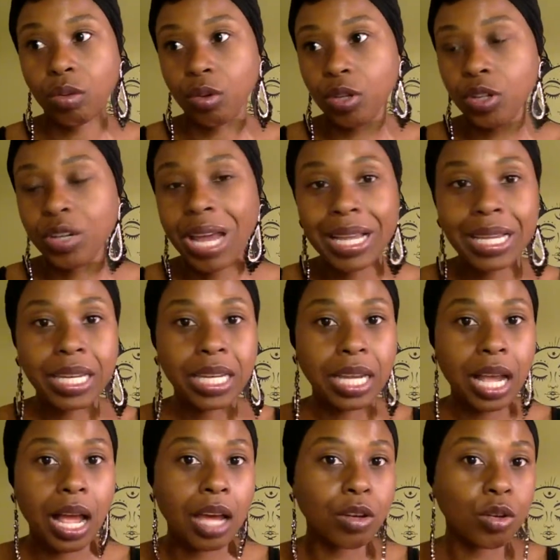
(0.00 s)
You're not getting
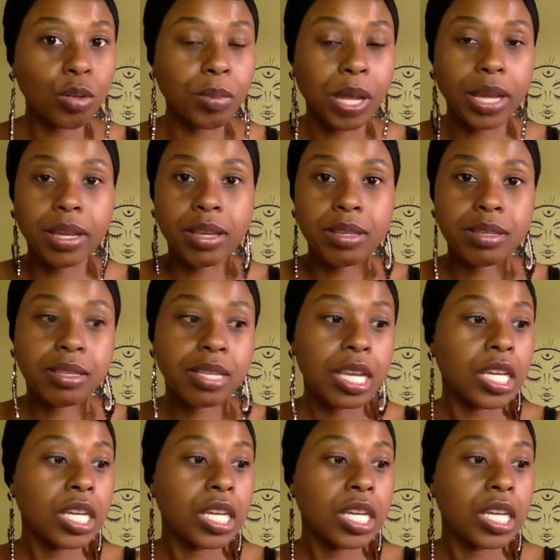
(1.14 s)
coddled by us.